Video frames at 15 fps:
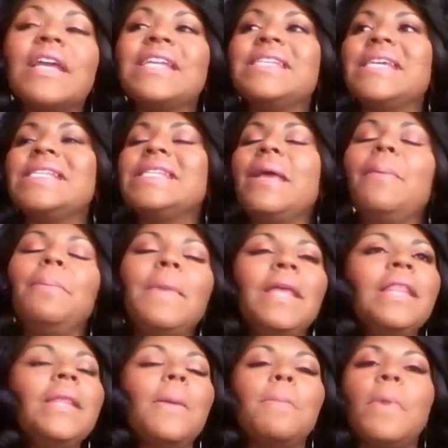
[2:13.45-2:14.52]
It doesn't
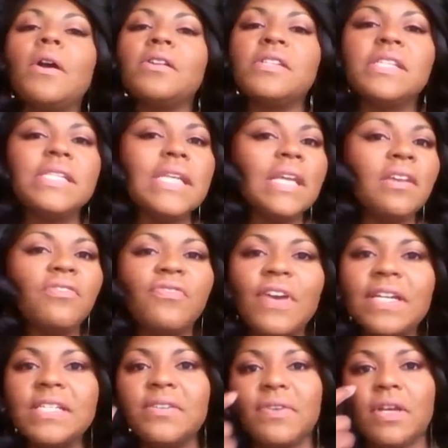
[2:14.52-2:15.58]
mean that Mars is
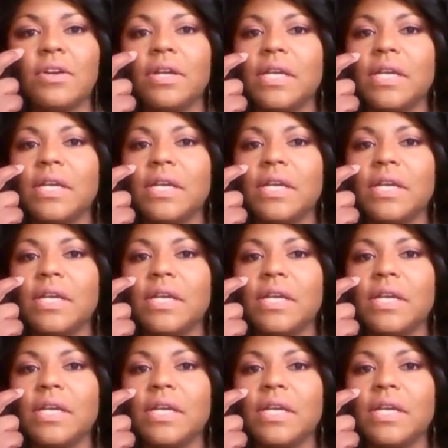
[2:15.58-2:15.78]
ineffective here.